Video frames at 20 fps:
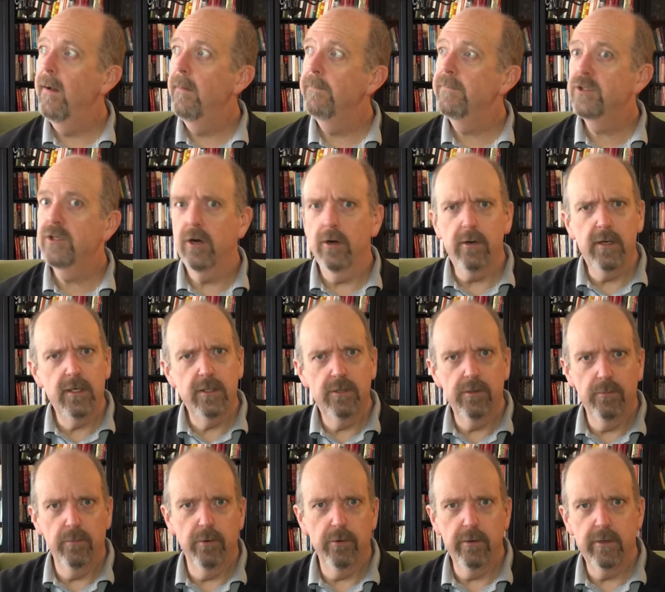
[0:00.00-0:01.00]
turning
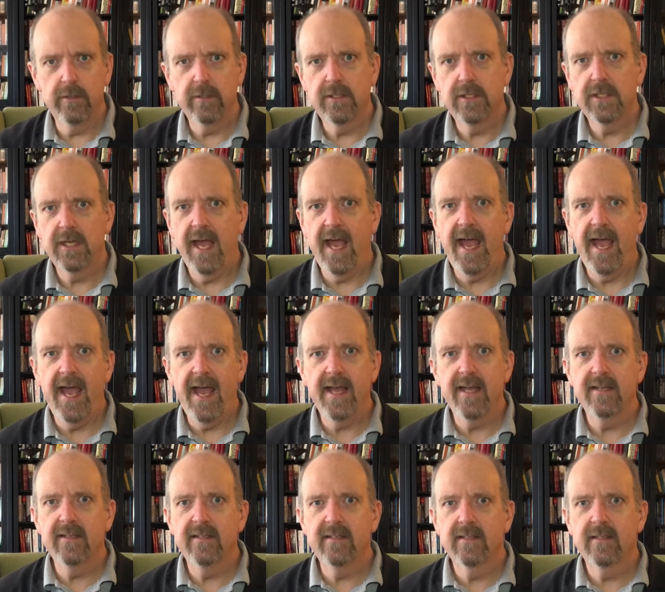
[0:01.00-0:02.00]
towards
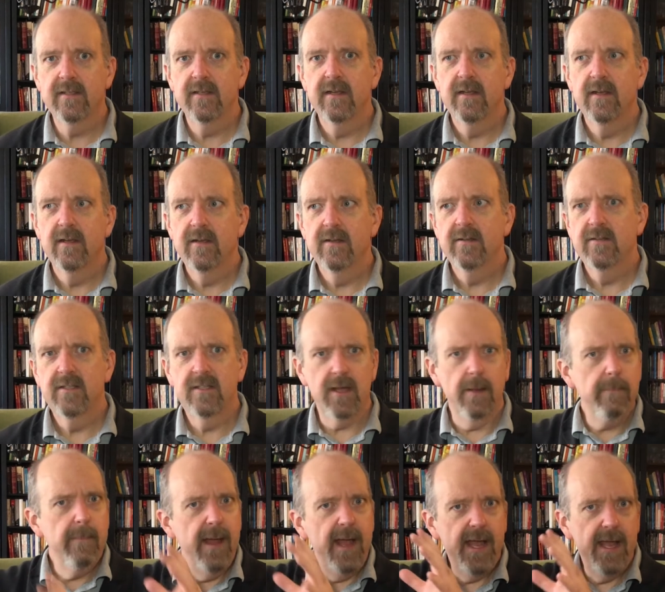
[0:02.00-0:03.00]
as
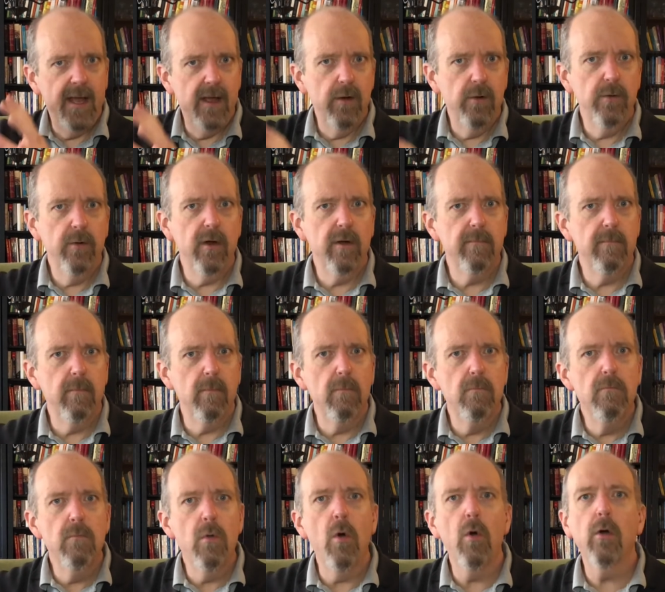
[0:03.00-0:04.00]
somehow
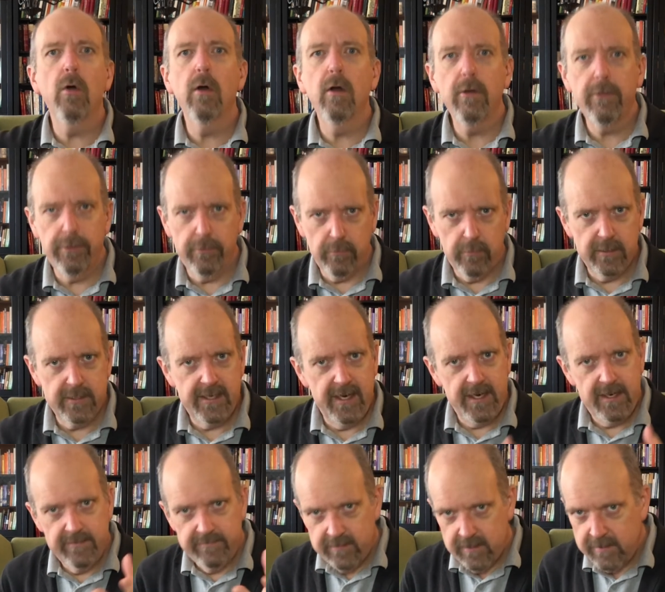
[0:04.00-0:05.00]
more
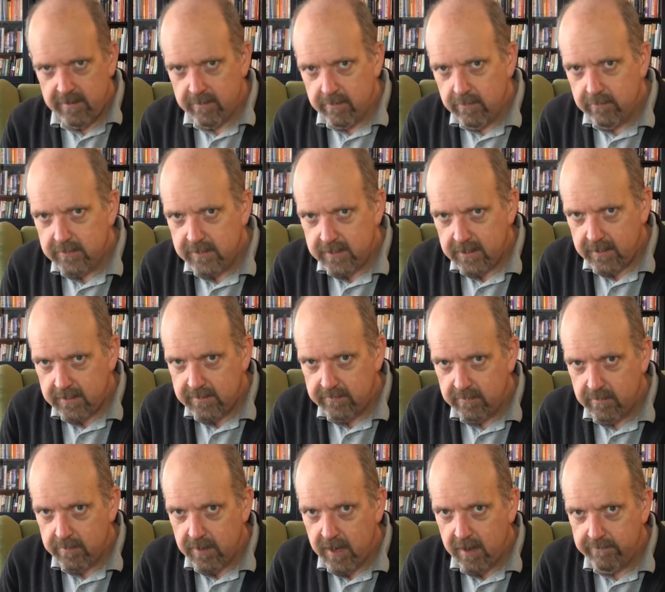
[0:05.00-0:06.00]
authoritative than their own sense
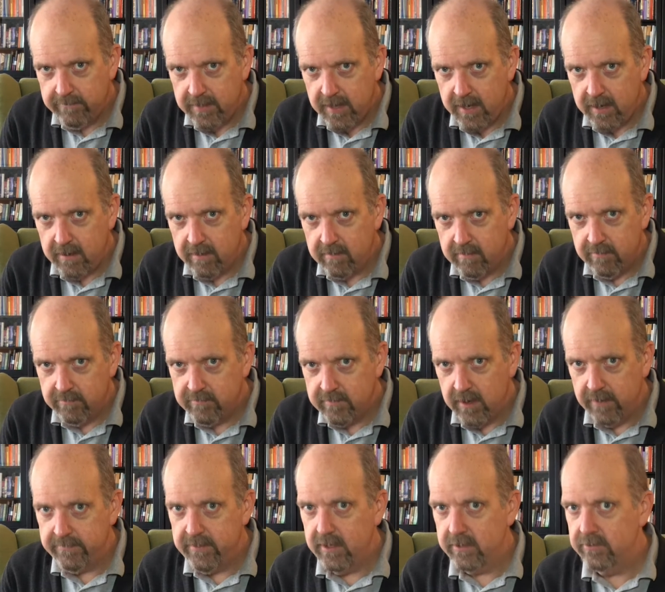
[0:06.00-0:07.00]
of their
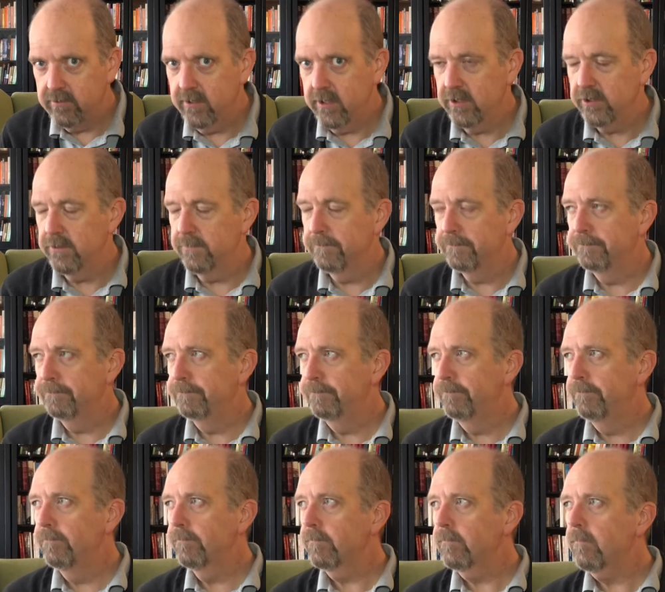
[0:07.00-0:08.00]
tradition.
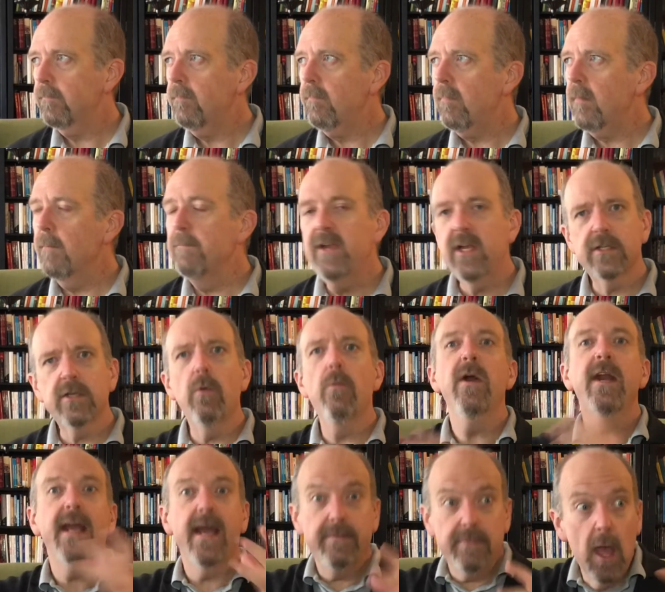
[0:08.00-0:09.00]
Because on
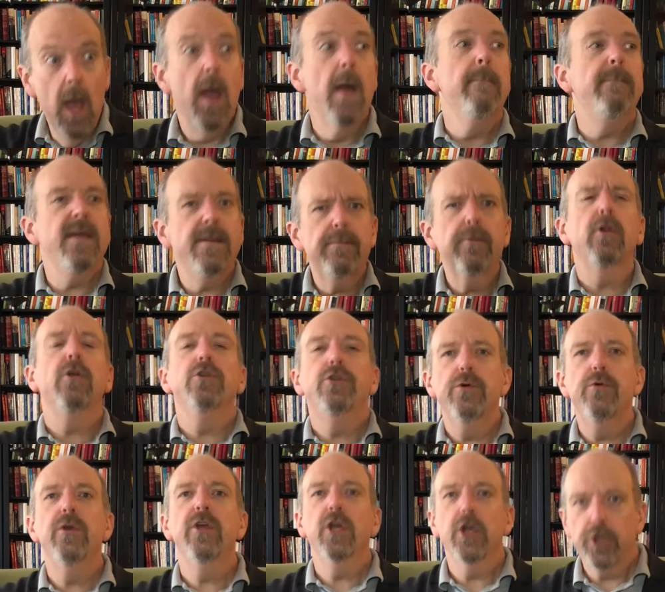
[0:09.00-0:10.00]
one hand, people are
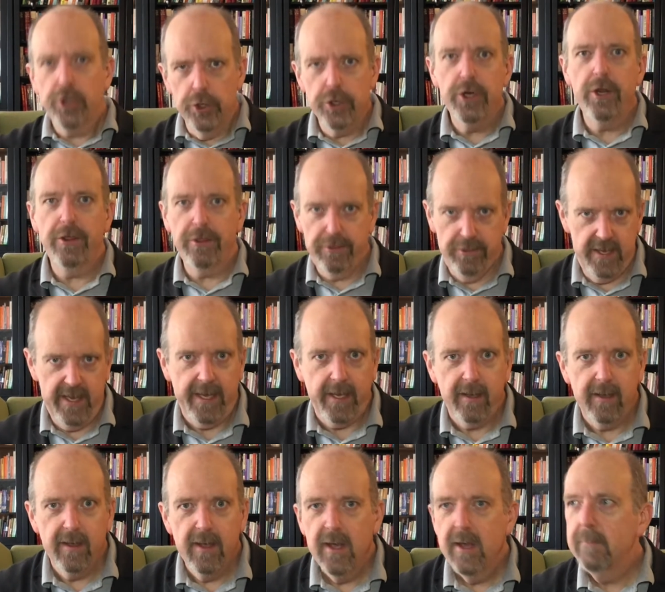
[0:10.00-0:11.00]
doing a good thing.
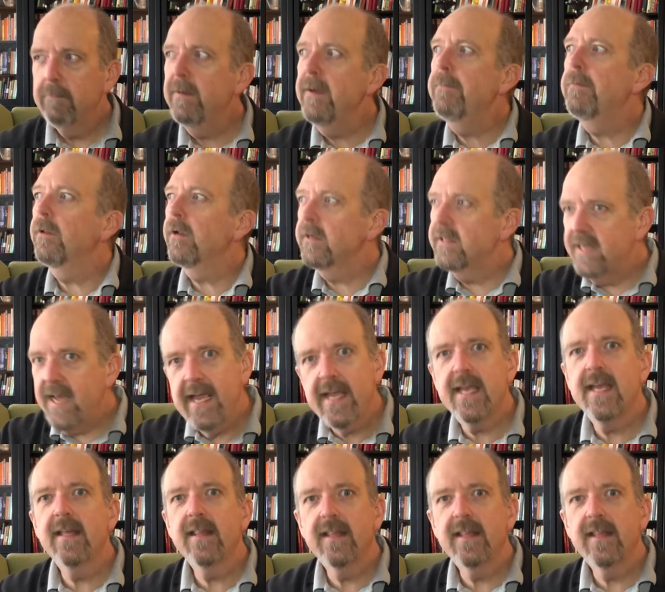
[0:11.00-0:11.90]
People are taking